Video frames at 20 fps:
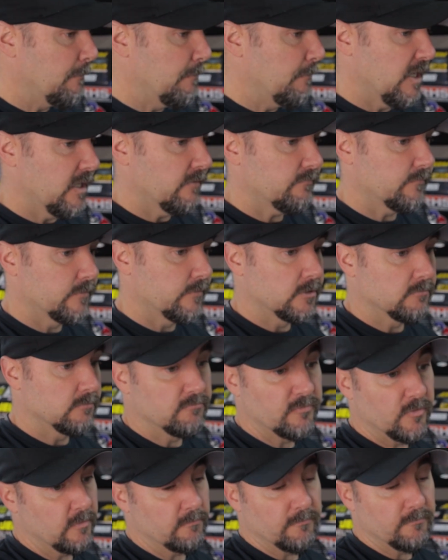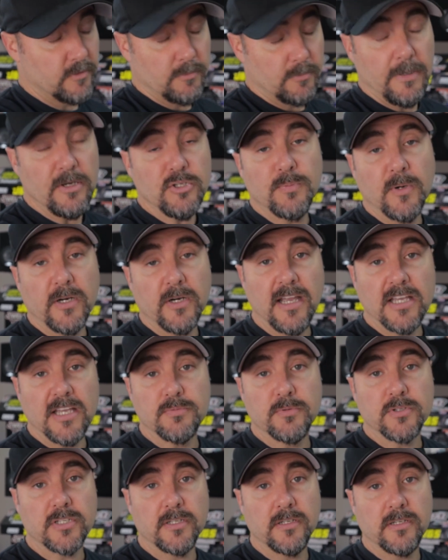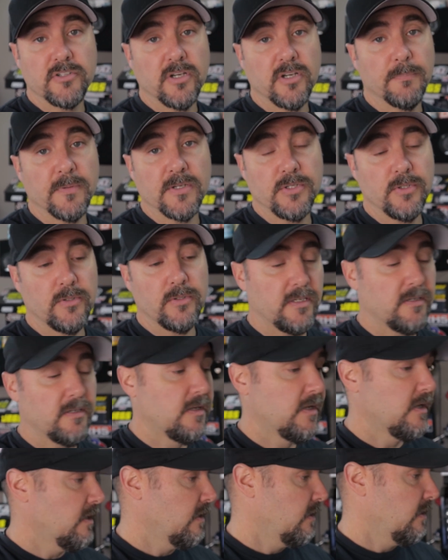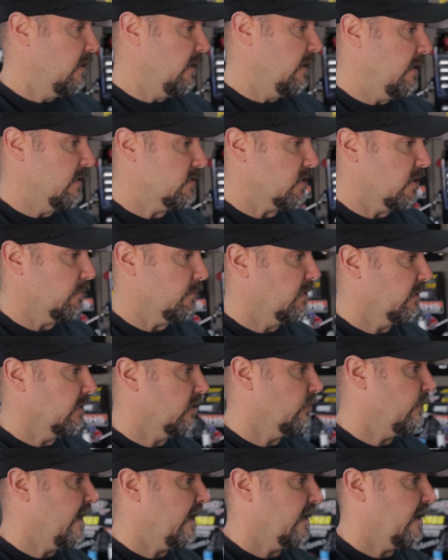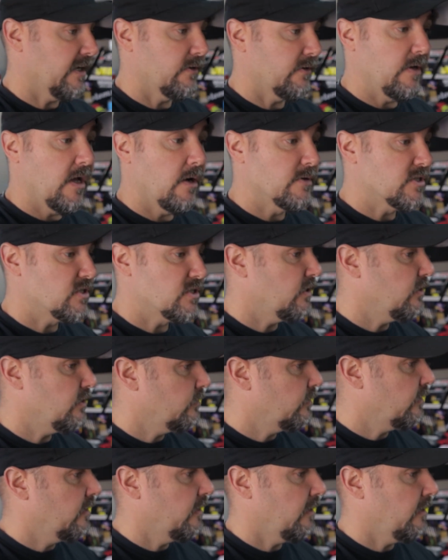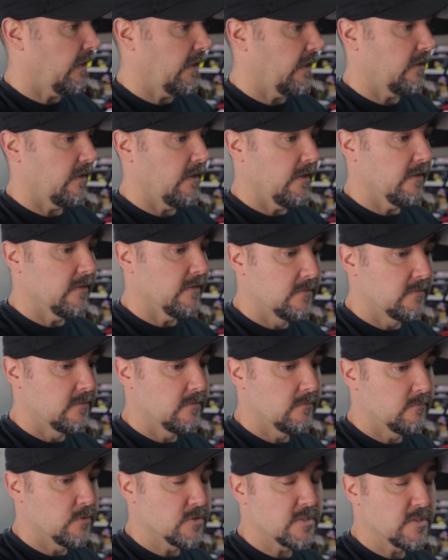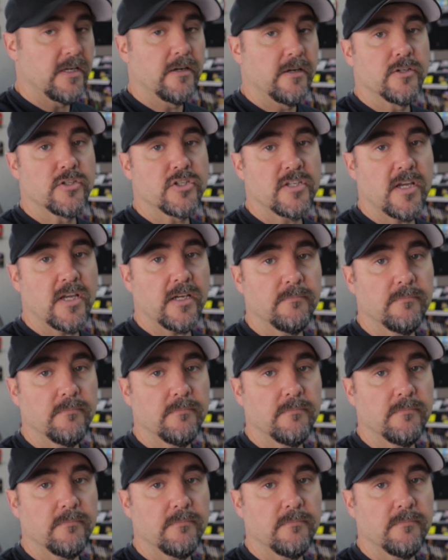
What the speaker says: But for the most part, guys, we're just going to jump into it, start plugging away at it like we always do, and we'll see you here in just a